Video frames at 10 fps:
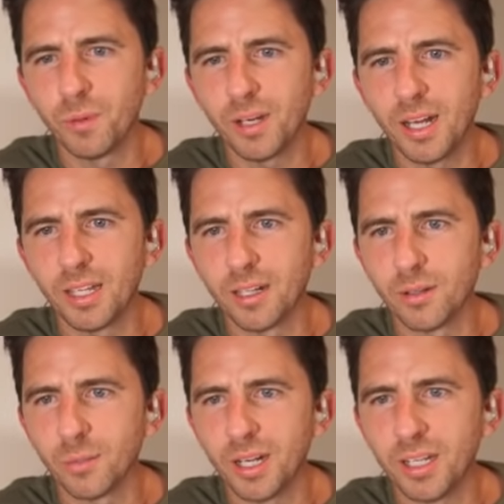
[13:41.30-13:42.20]
we're not here
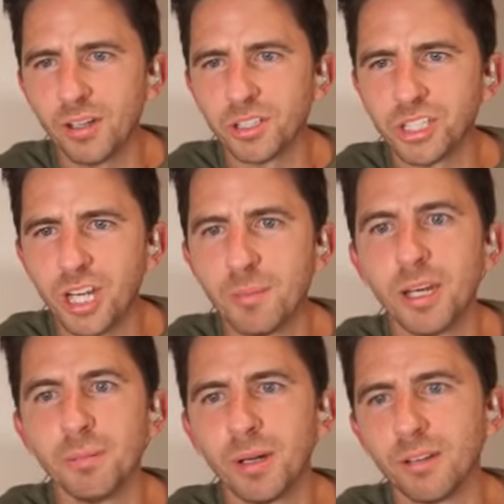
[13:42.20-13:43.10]
we're not here to shame
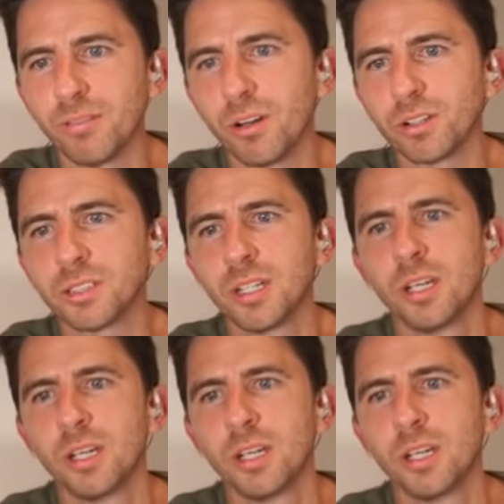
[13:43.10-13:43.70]
anybody, folks.